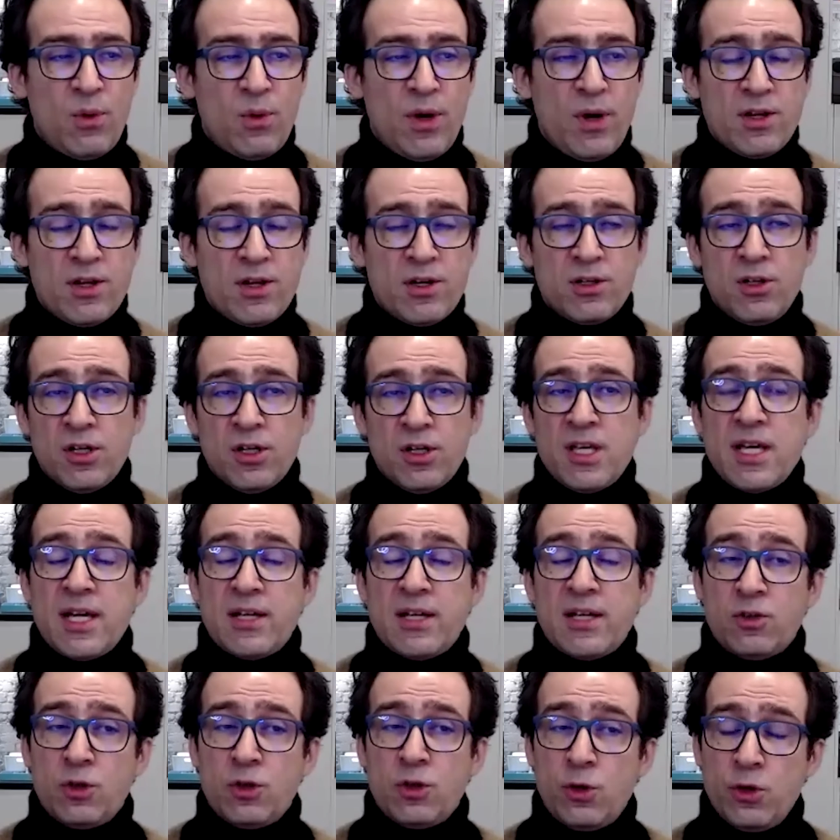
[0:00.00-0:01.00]
whether you're looking
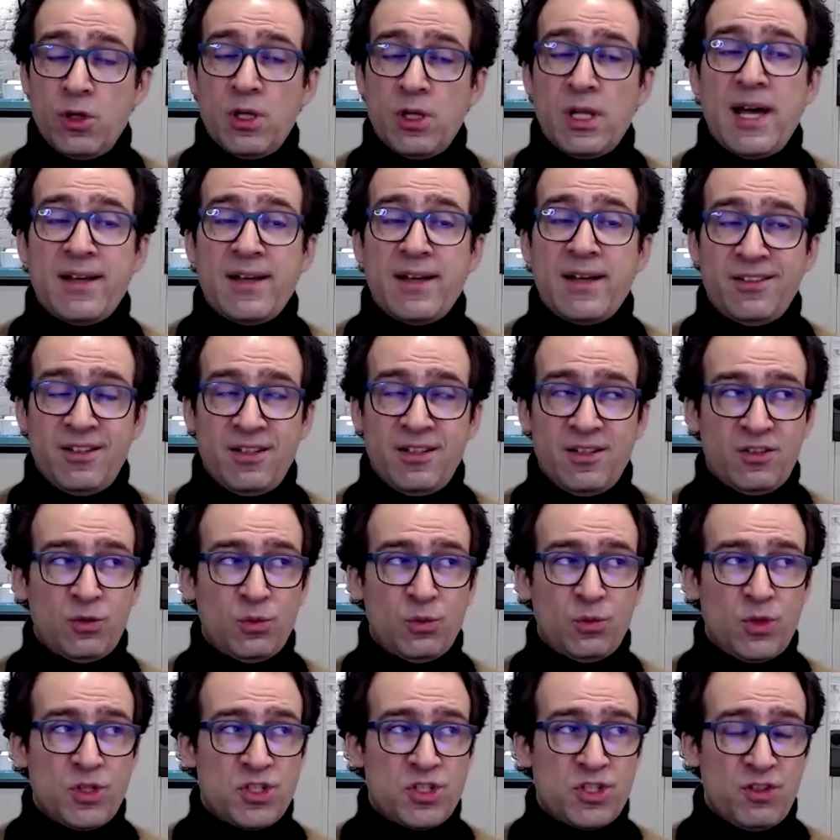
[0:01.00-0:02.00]
at total assets,
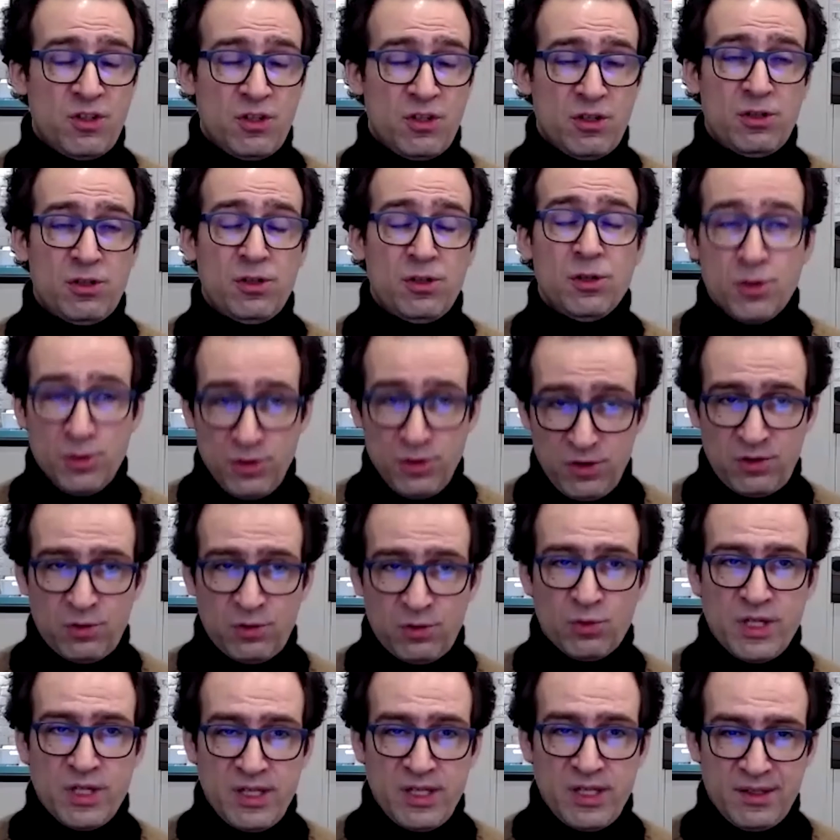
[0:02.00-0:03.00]
which includes
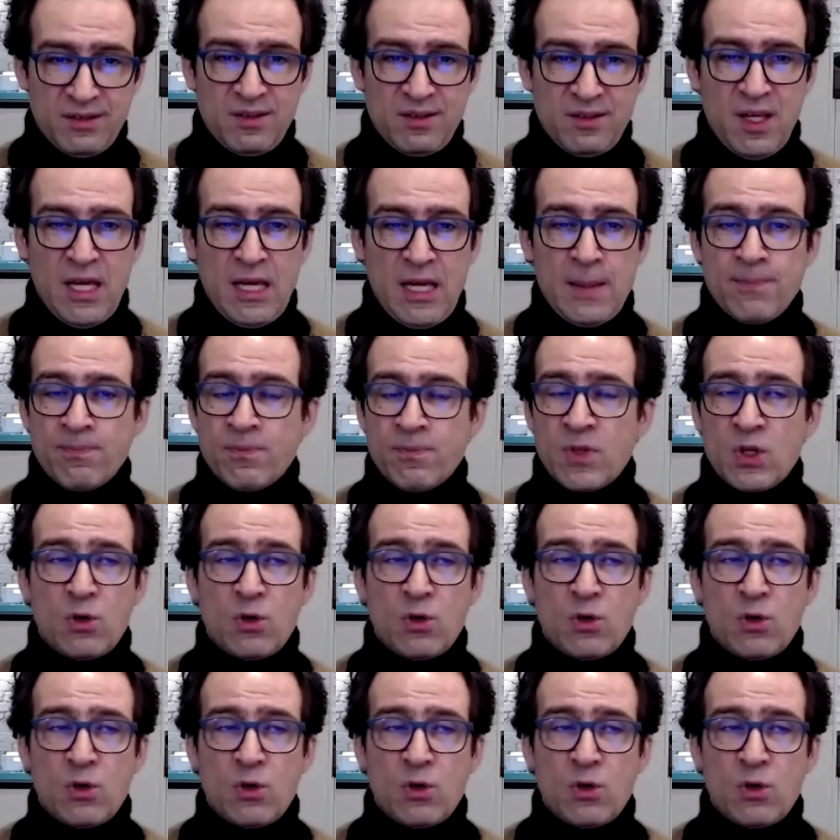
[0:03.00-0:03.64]
real estate,